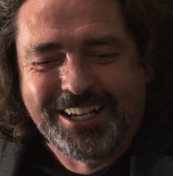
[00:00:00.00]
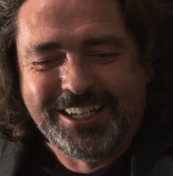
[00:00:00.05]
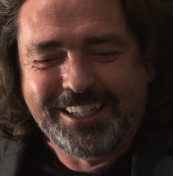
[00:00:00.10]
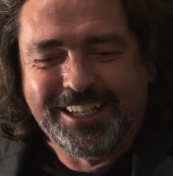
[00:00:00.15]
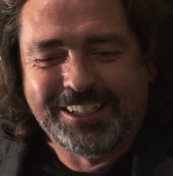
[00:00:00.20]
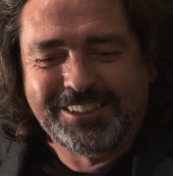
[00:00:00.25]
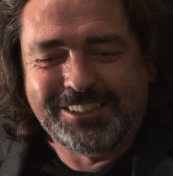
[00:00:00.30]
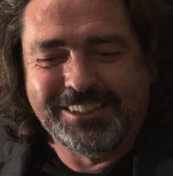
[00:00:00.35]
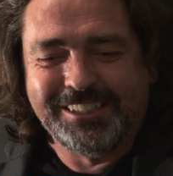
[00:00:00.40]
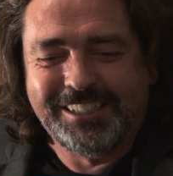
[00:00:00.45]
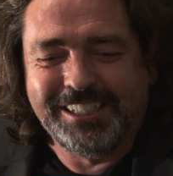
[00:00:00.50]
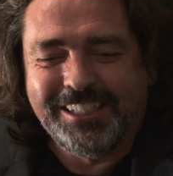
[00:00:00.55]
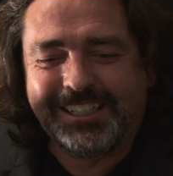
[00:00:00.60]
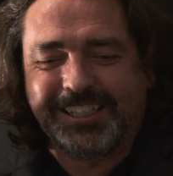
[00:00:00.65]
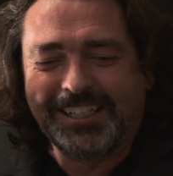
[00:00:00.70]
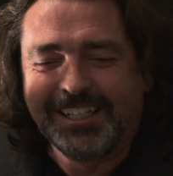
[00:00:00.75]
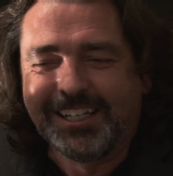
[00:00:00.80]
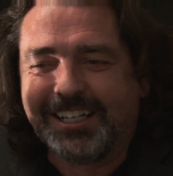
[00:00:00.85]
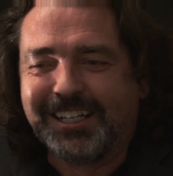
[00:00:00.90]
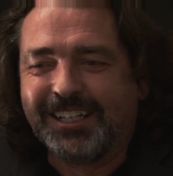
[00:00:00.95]
Yes,
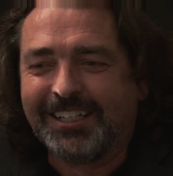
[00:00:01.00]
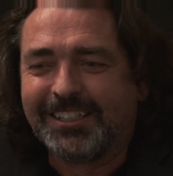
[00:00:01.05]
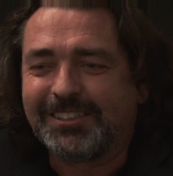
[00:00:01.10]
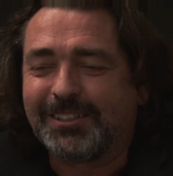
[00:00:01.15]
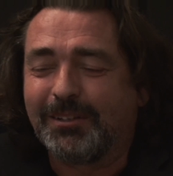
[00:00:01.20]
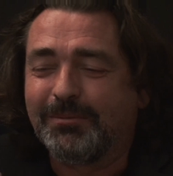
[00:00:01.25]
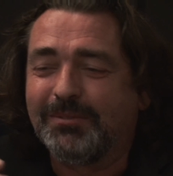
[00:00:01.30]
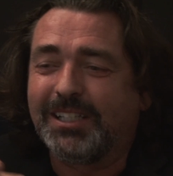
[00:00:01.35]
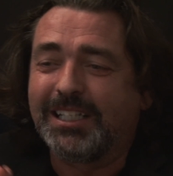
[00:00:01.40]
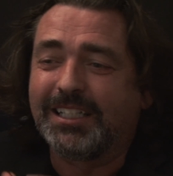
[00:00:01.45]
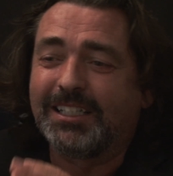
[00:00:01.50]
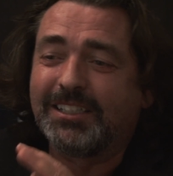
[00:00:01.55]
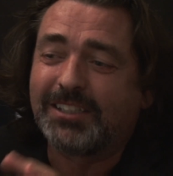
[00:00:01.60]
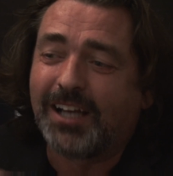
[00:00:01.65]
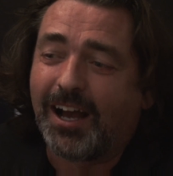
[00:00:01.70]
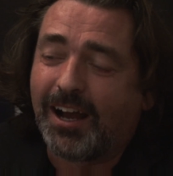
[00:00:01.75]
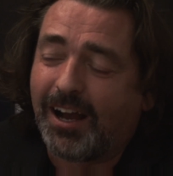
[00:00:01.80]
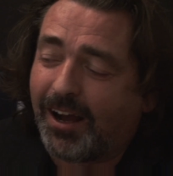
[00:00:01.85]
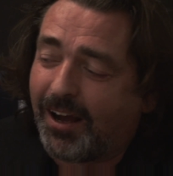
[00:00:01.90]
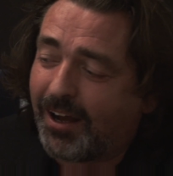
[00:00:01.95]
indeed, some things
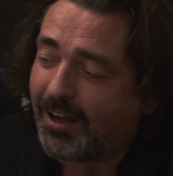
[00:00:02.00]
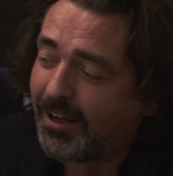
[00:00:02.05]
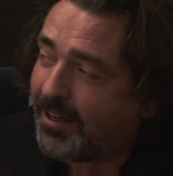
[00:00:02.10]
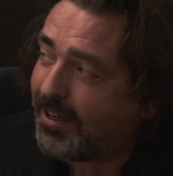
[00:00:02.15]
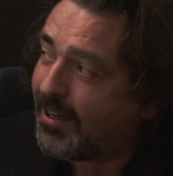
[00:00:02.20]
are